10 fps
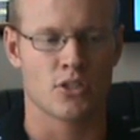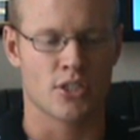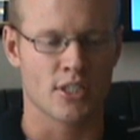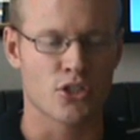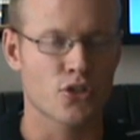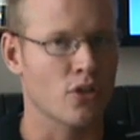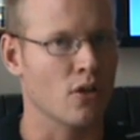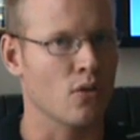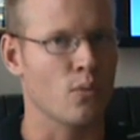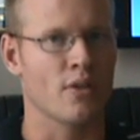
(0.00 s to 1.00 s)
She had
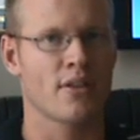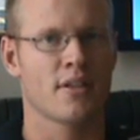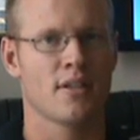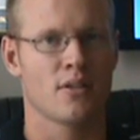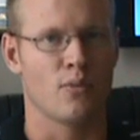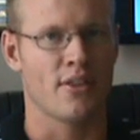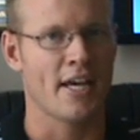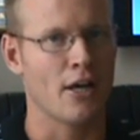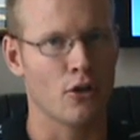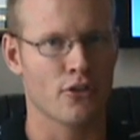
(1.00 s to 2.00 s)
struggled with
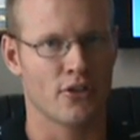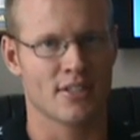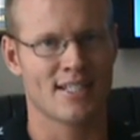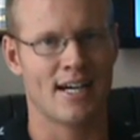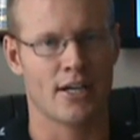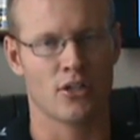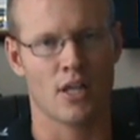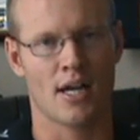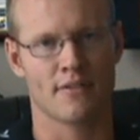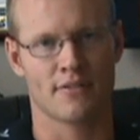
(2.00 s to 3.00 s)
health her entire
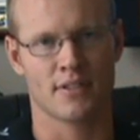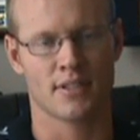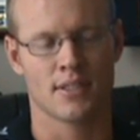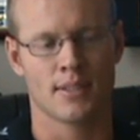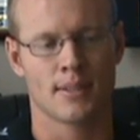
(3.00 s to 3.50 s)
life, and